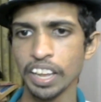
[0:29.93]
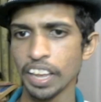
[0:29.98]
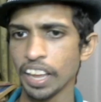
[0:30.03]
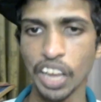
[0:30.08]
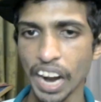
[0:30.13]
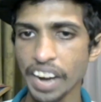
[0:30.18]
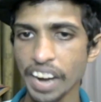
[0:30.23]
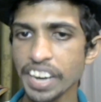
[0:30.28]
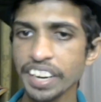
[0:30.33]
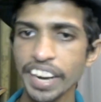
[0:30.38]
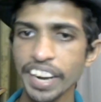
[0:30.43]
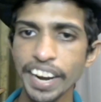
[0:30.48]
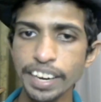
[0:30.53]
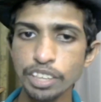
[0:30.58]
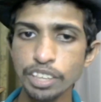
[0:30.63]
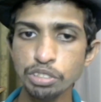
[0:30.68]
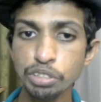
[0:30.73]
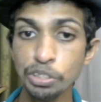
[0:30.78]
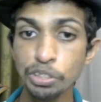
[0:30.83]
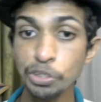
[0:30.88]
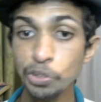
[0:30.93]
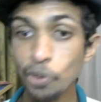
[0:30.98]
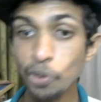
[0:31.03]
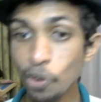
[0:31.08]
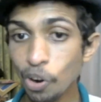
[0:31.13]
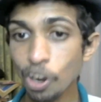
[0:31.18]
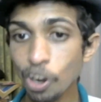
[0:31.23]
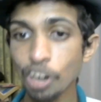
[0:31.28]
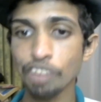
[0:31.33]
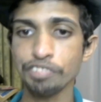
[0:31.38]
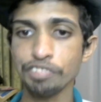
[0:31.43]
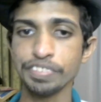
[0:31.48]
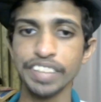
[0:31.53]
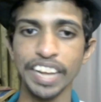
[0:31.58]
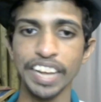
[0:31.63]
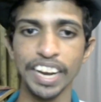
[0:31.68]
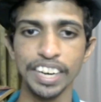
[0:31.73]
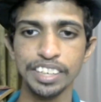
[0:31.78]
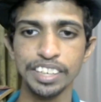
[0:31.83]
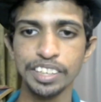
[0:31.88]
And in addition to all of
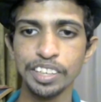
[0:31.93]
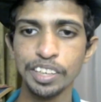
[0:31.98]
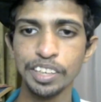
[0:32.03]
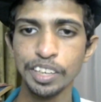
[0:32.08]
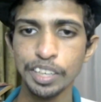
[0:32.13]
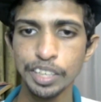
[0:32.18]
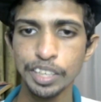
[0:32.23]
that,